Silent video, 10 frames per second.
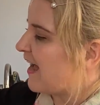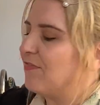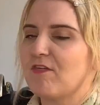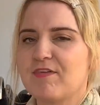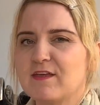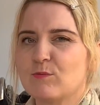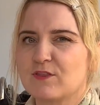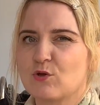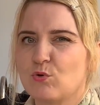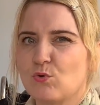And the thing
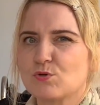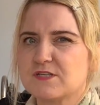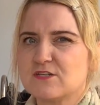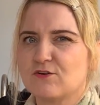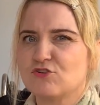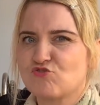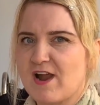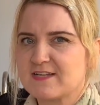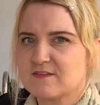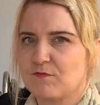with a corset on a
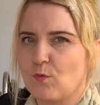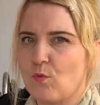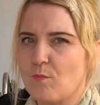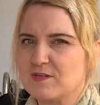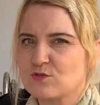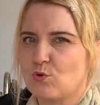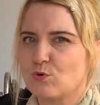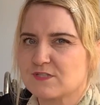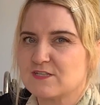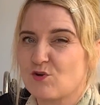dress form is
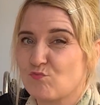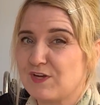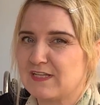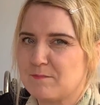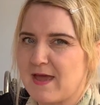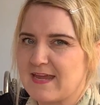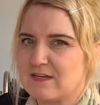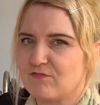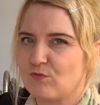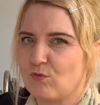corsets are really
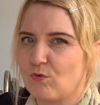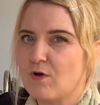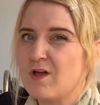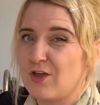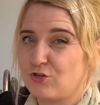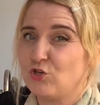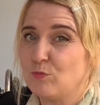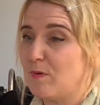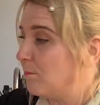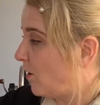made for a
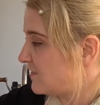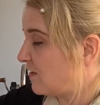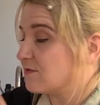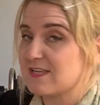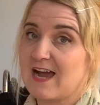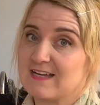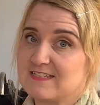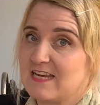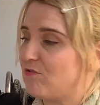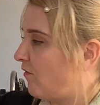human body, because the
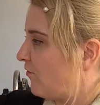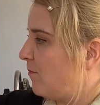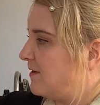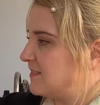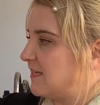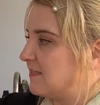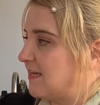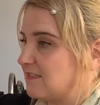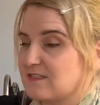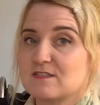idea of them is
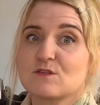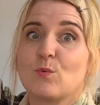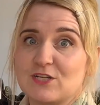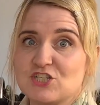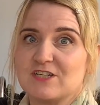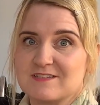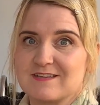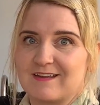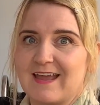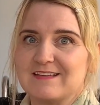it squishes
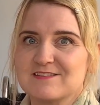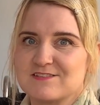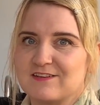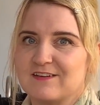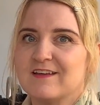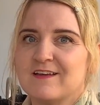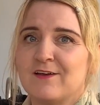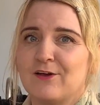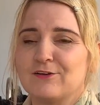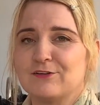against a
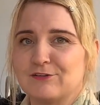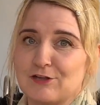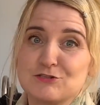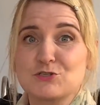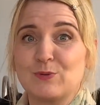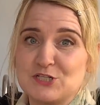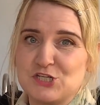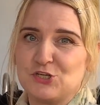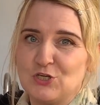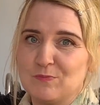
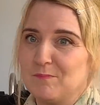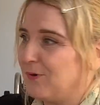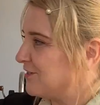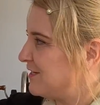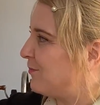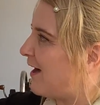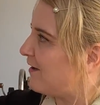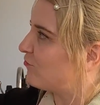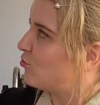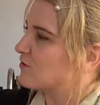squishy human body, where
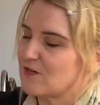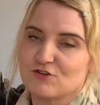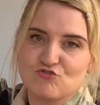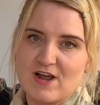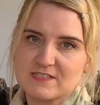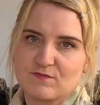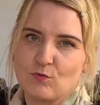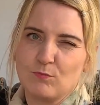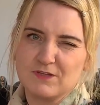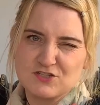of course on a dress
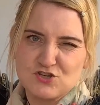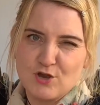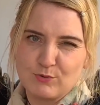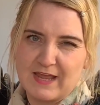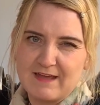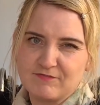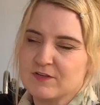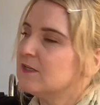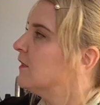form there's no give.